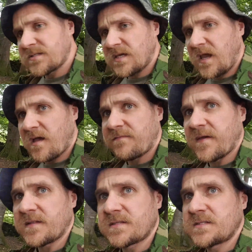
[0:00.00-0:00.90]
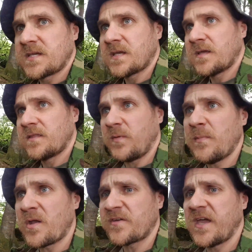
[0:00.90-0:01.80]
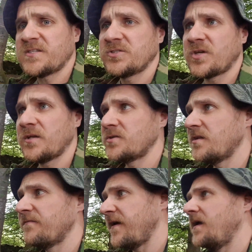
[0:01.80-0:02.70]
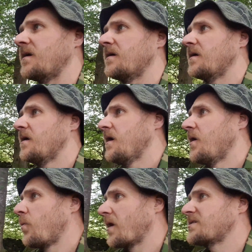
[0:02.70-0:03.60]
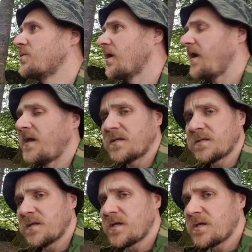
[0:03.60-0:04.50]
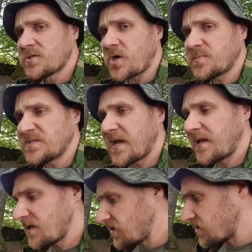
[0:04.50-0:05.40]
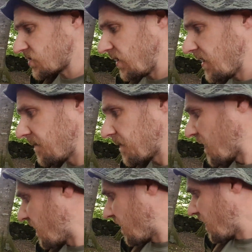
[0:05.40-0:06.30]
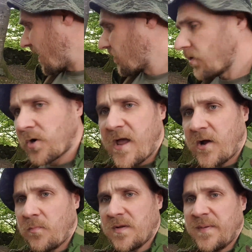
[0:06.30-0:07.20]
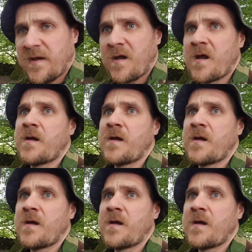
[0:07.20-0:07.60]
see if the wee modification done to the feet works okay, stops me sinking into the soil. I'm going to crack open a beer,